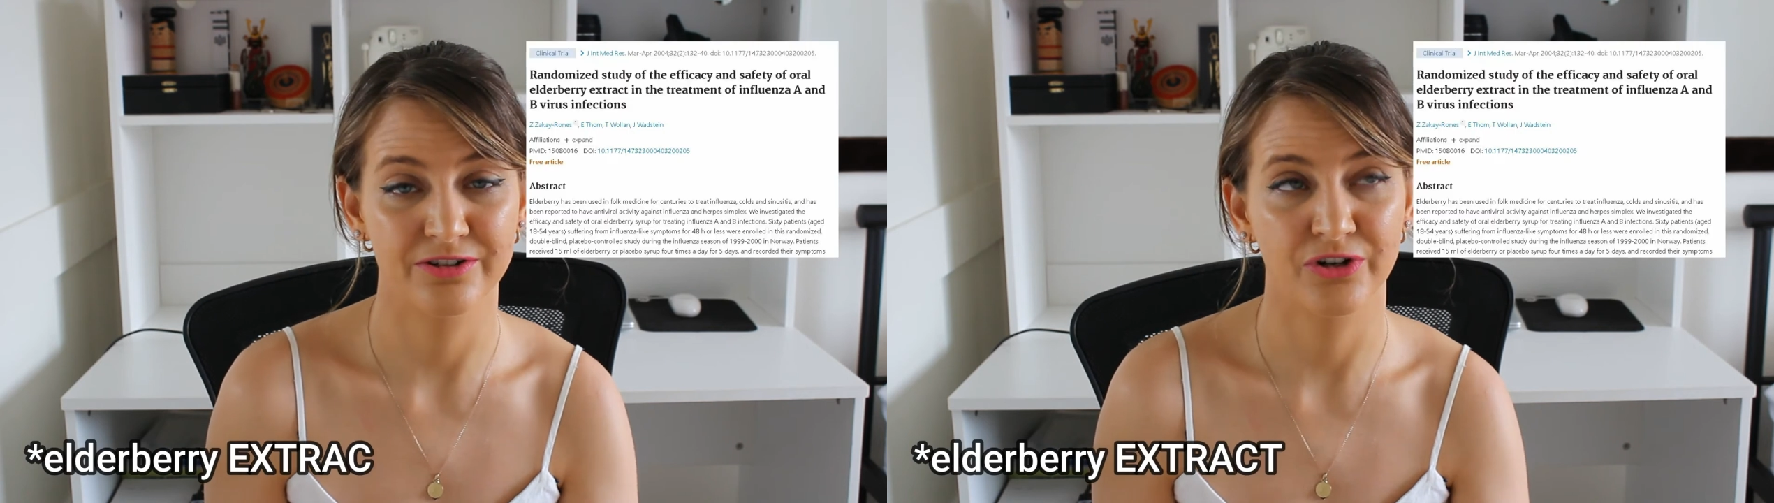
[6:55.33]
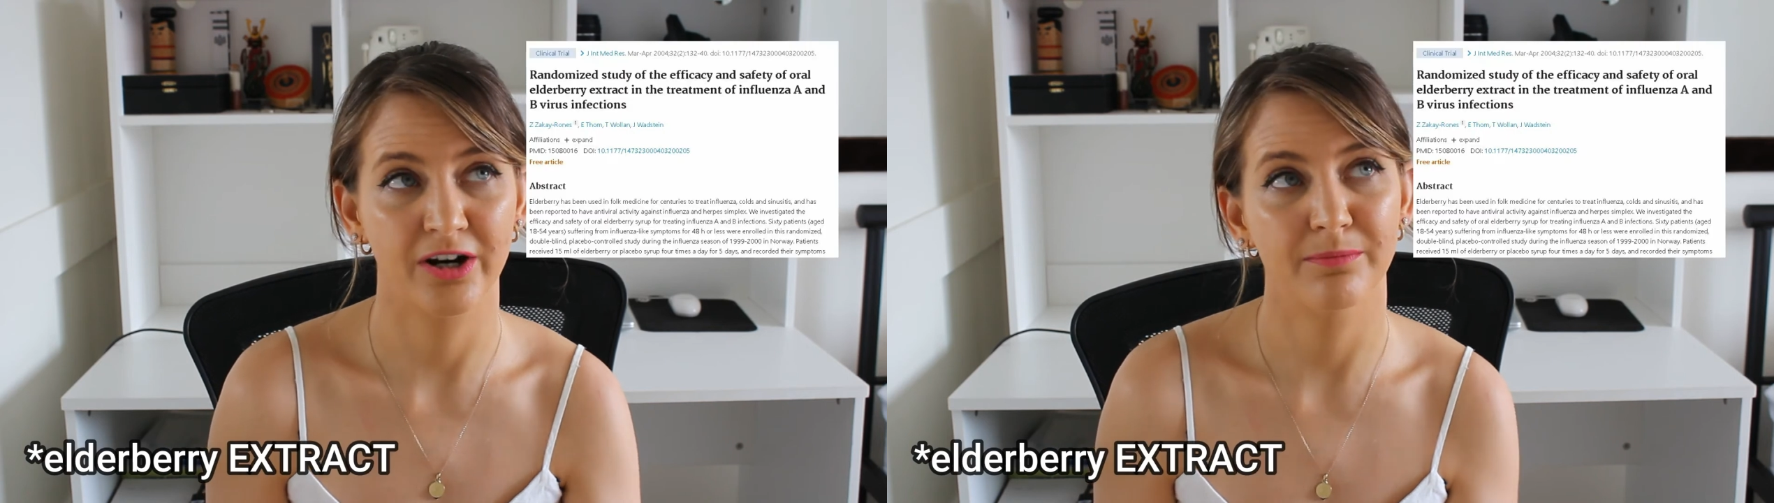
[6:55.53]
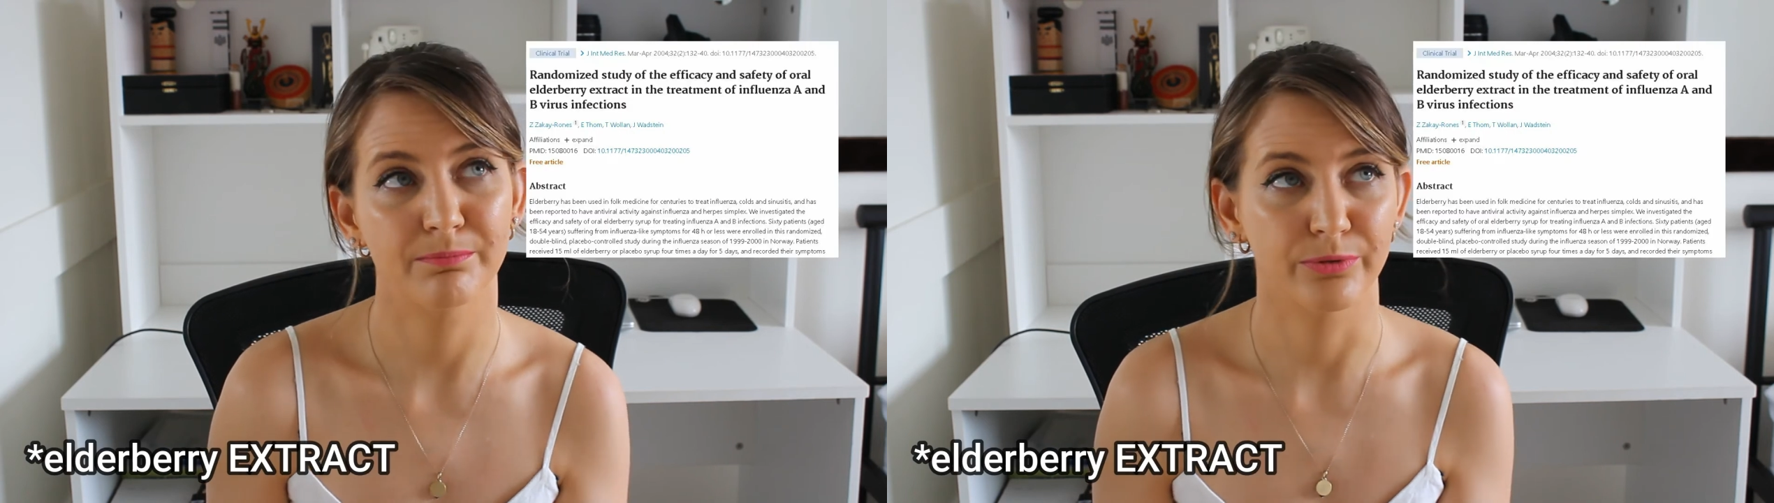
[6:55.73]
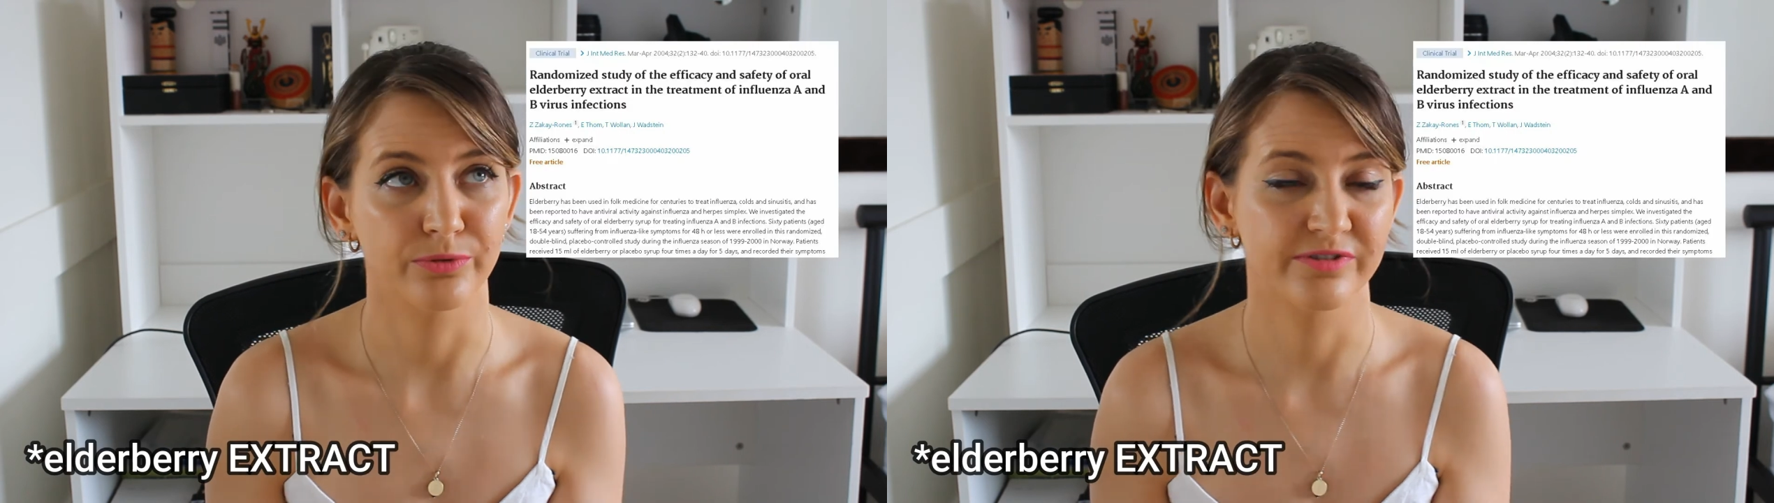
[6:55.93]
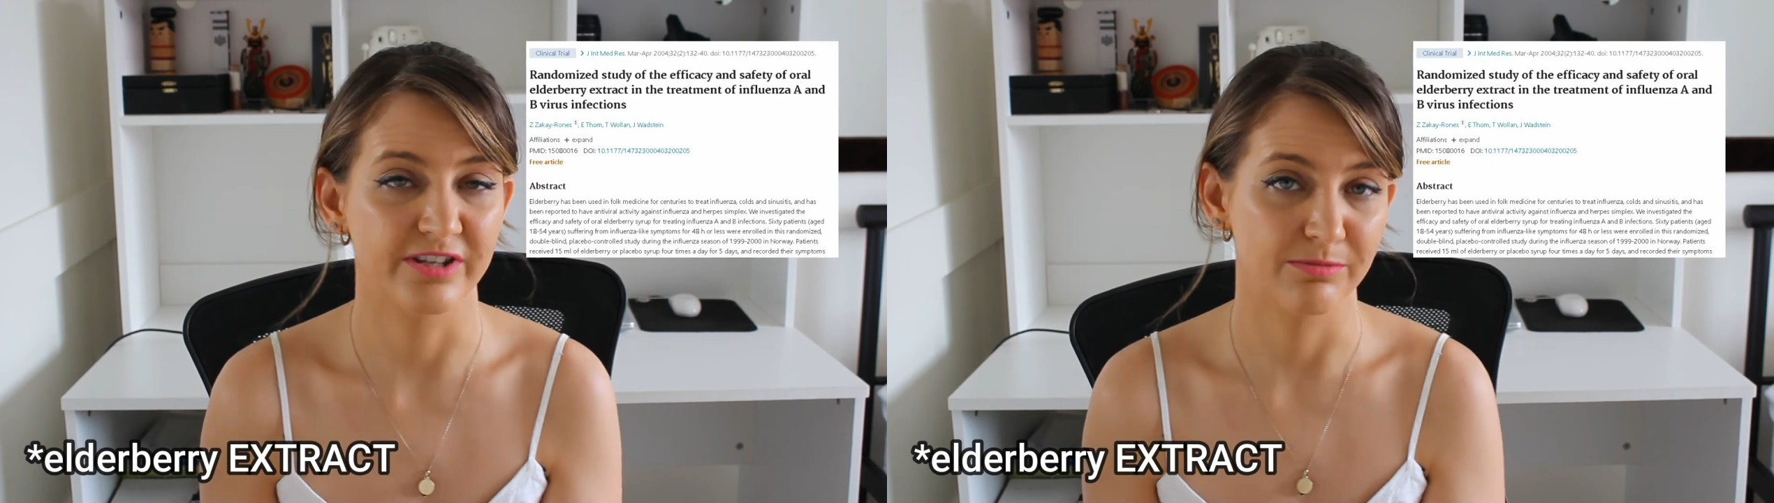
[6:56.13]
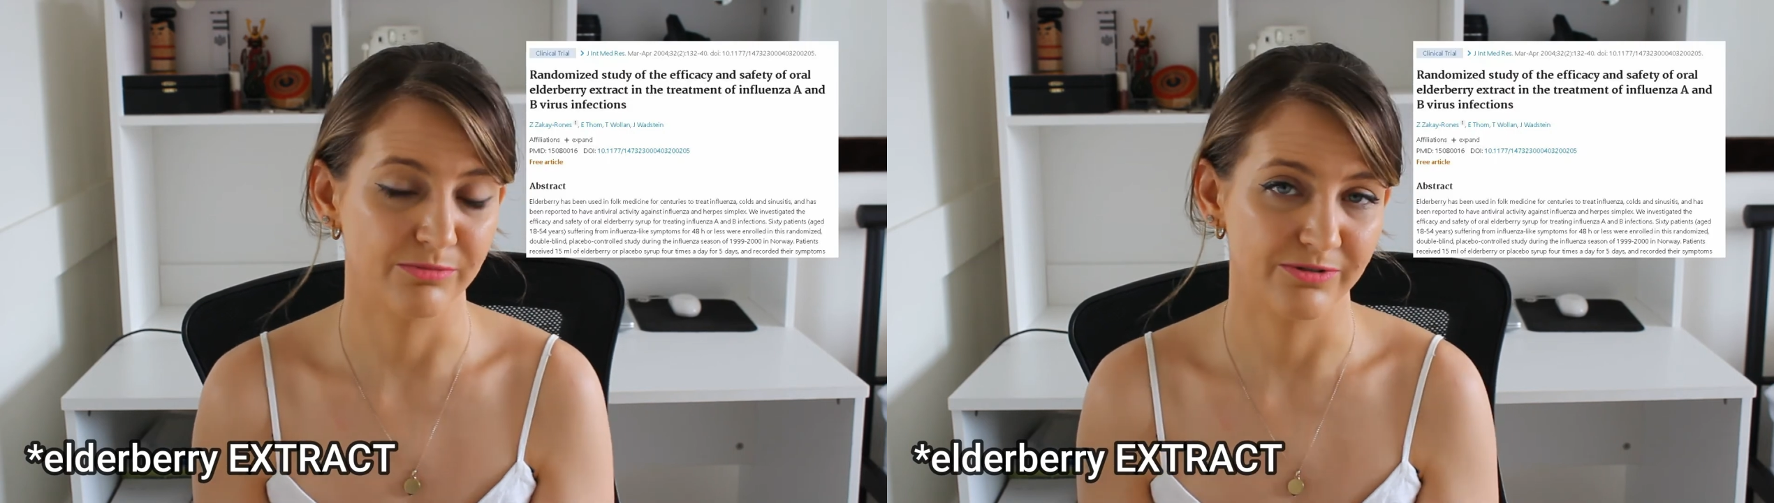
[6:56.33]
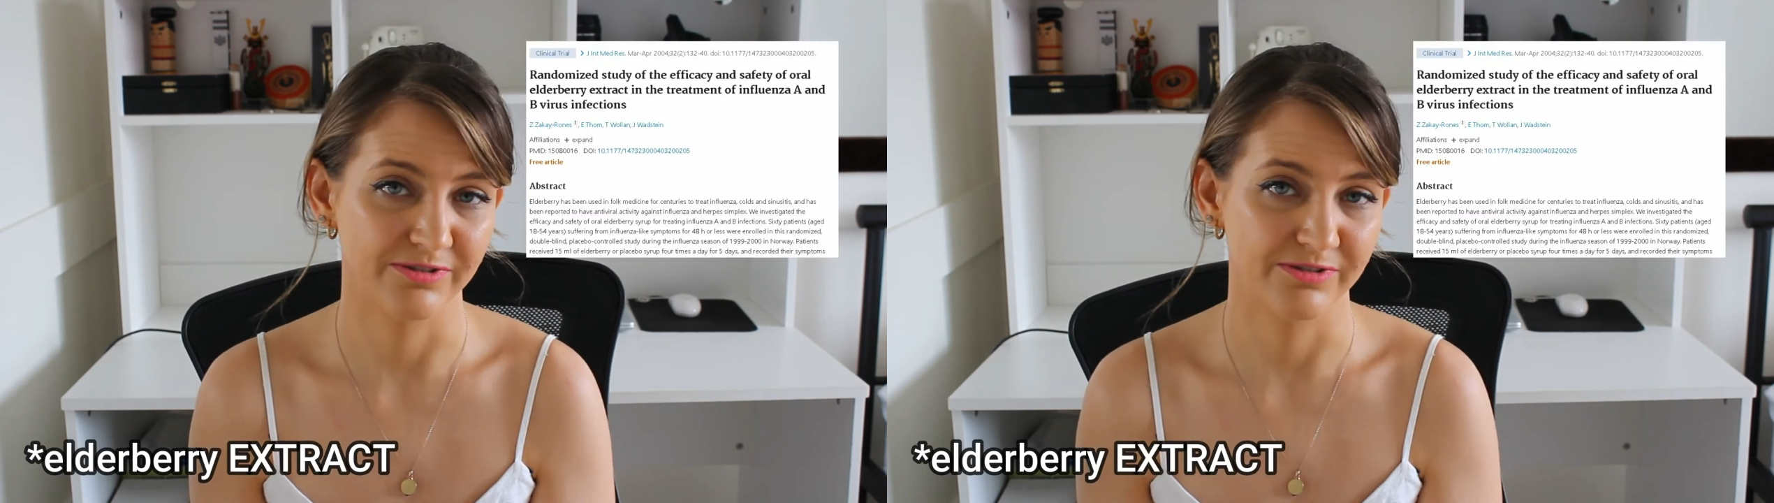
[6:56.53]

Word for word: to try and boost the immune